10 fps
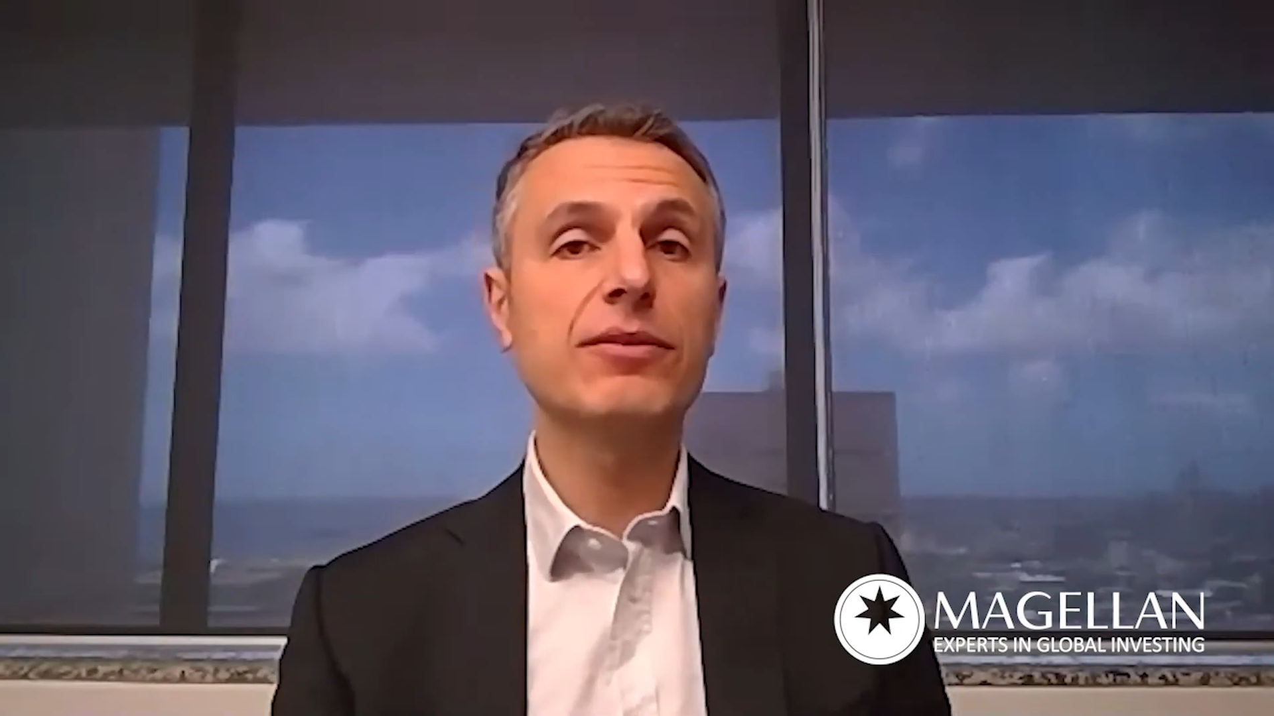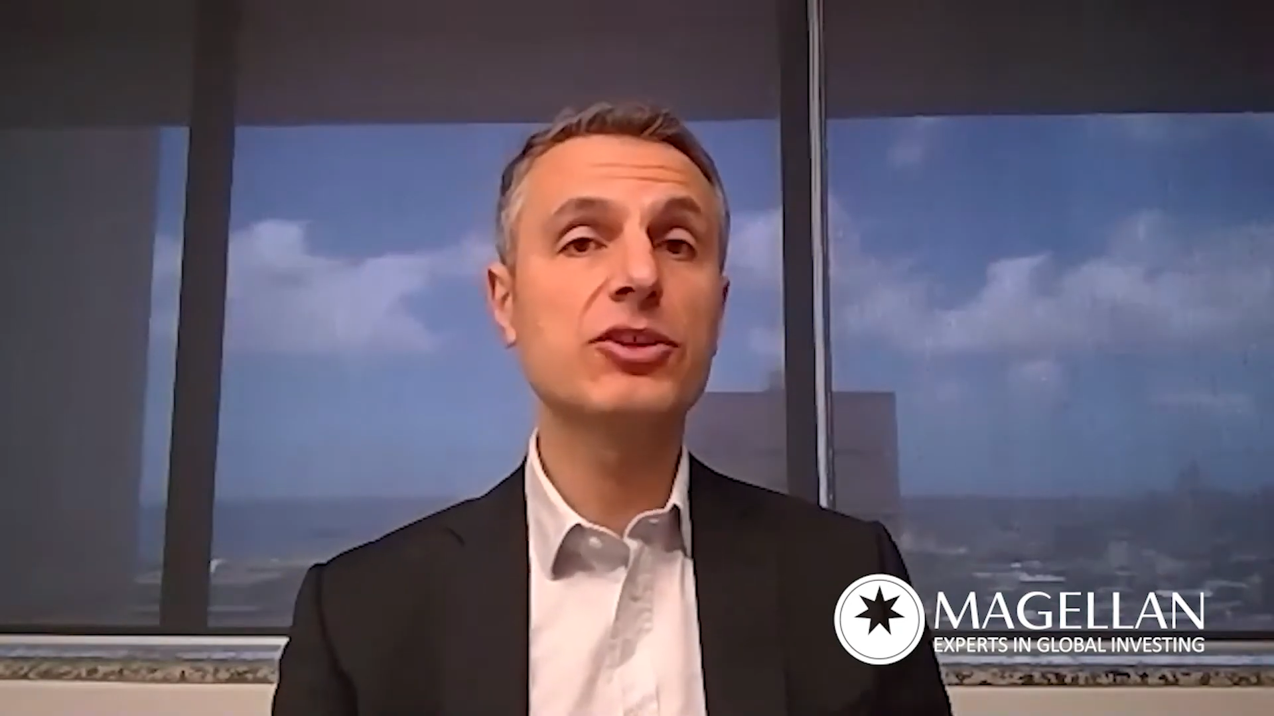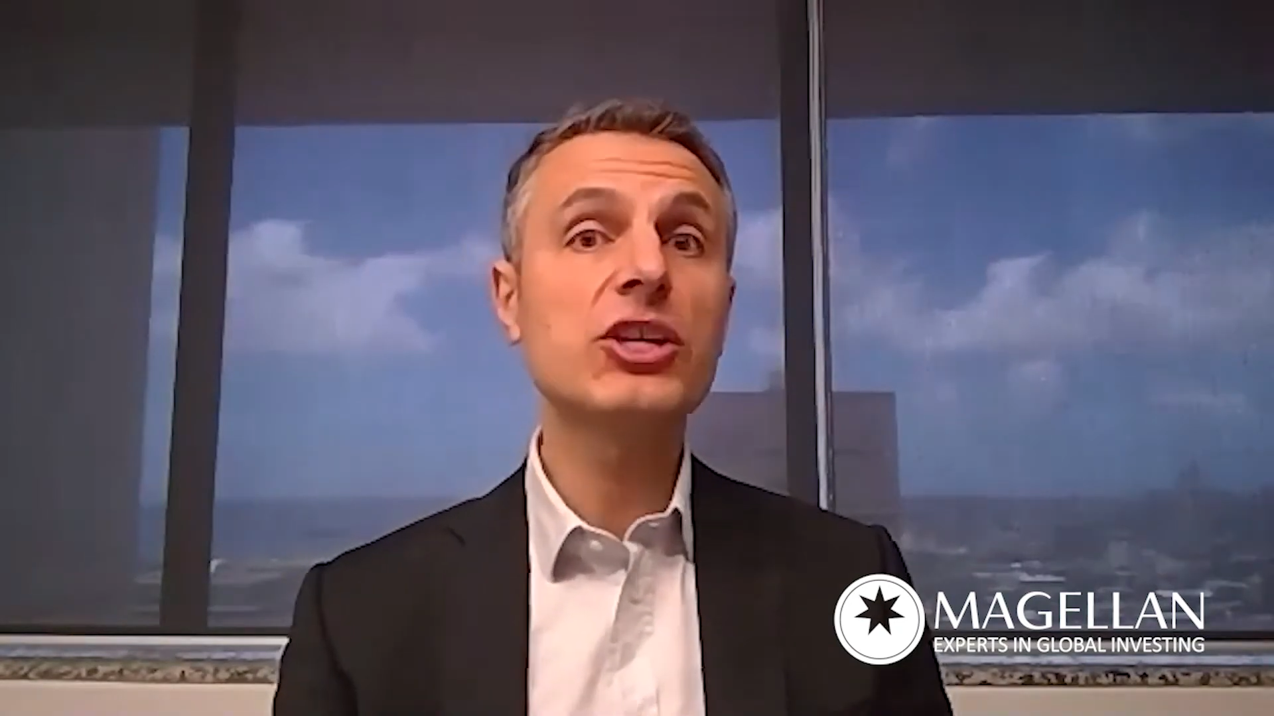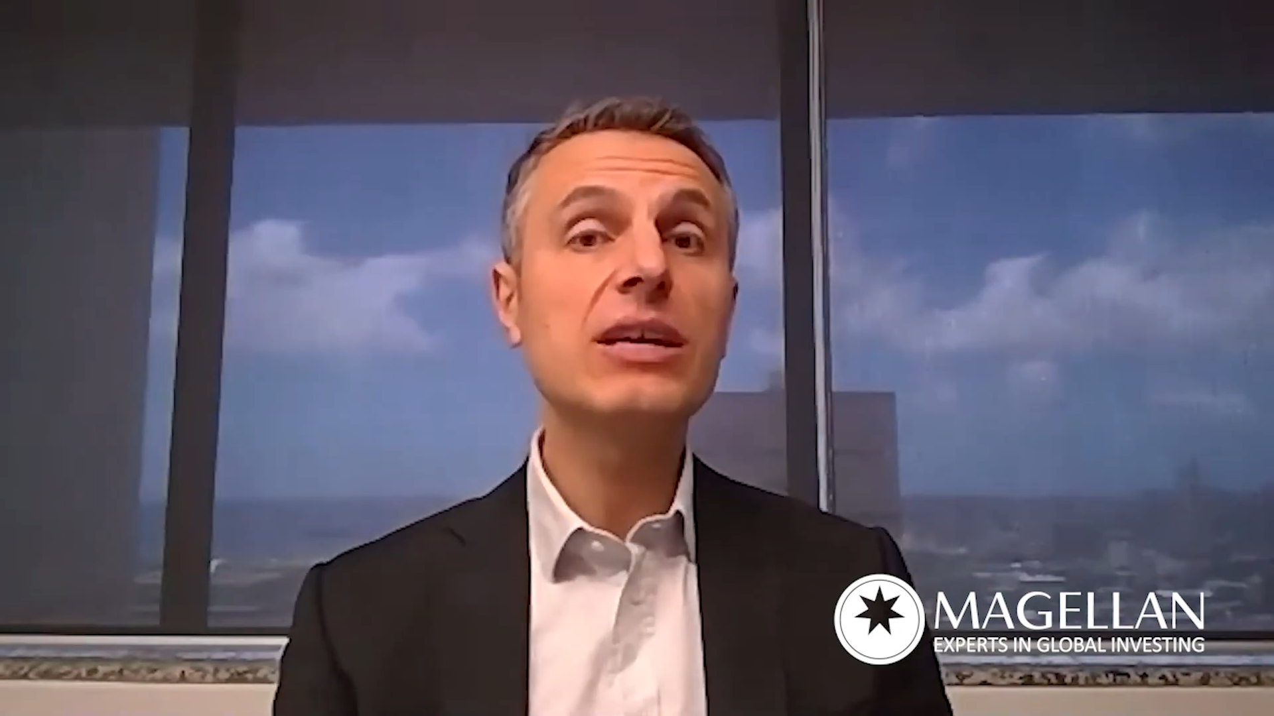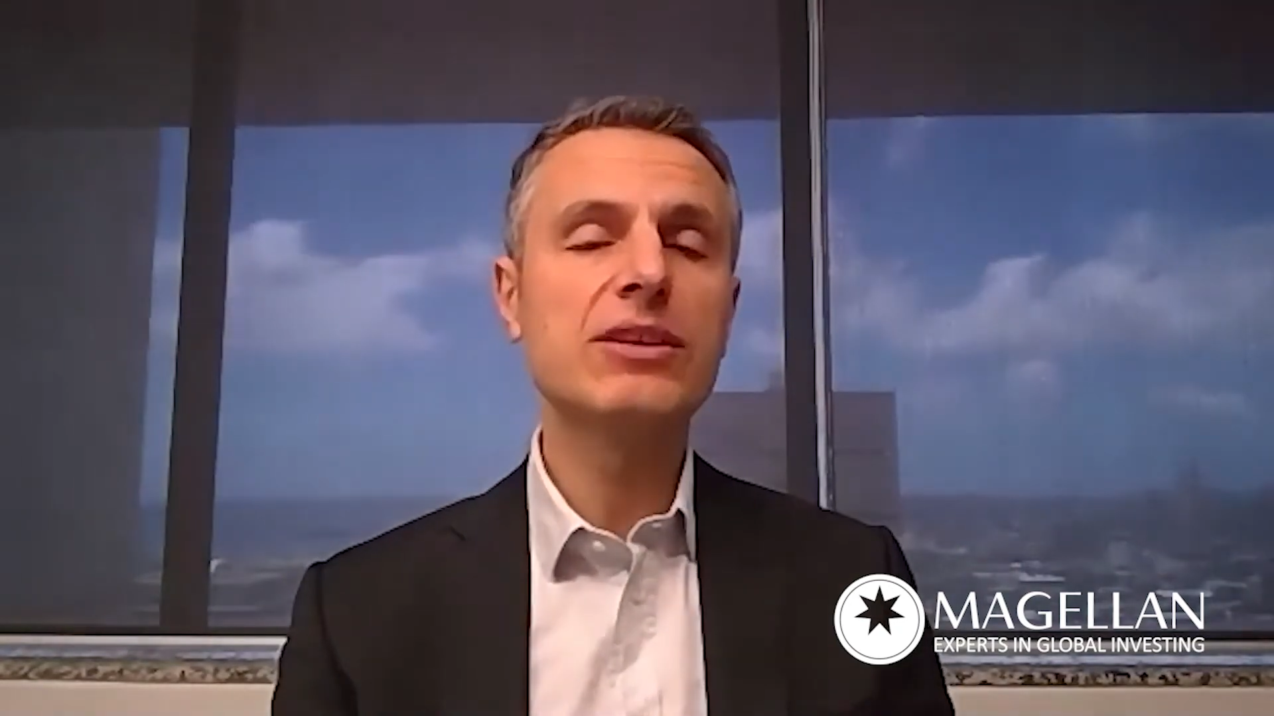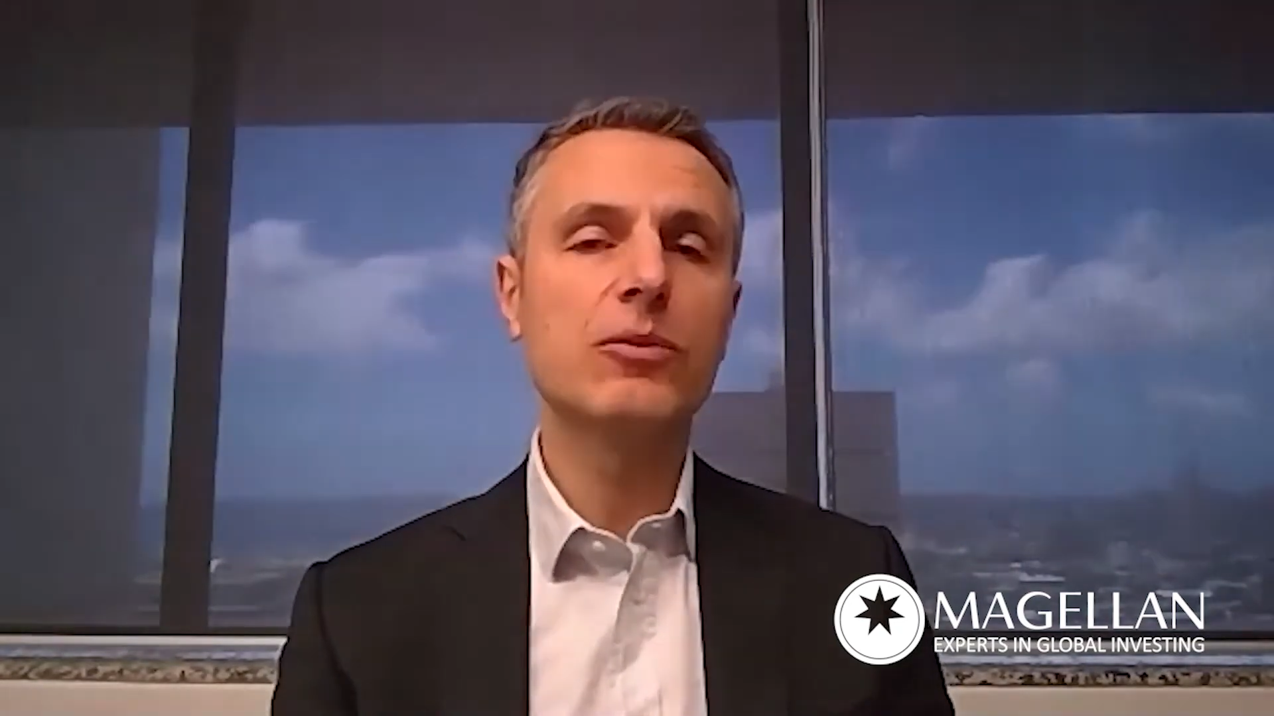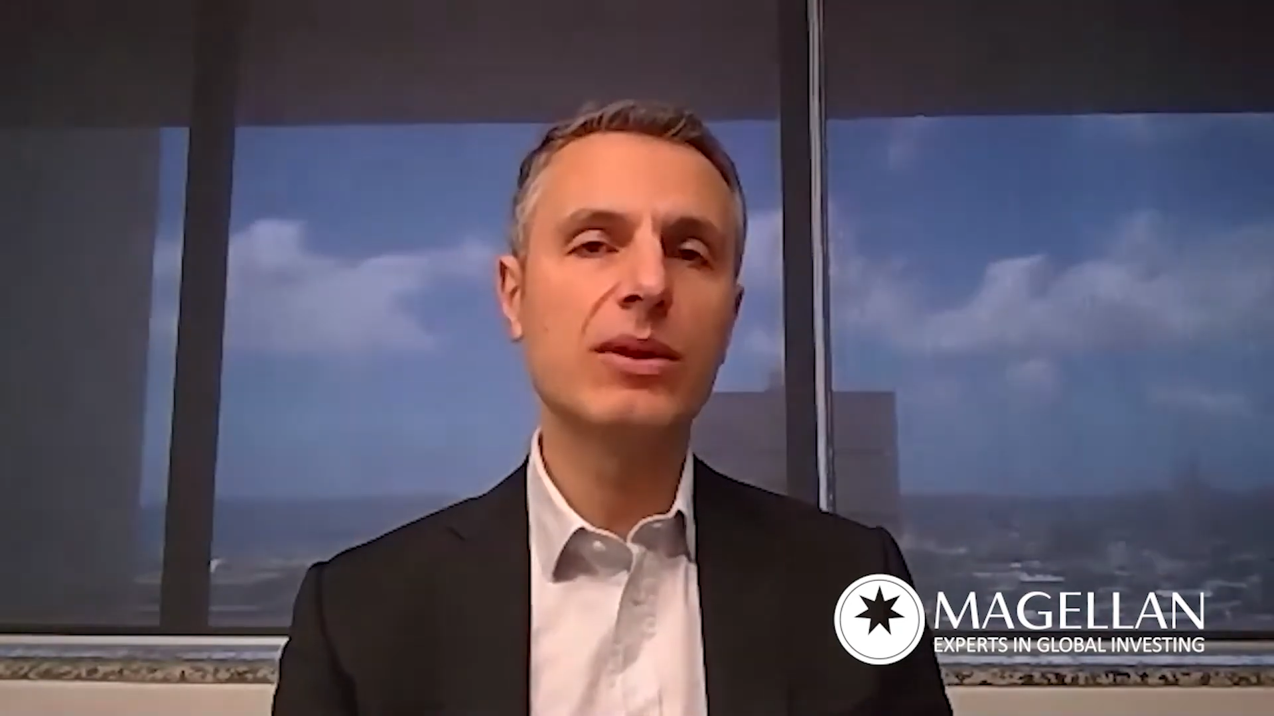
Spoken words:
achieved it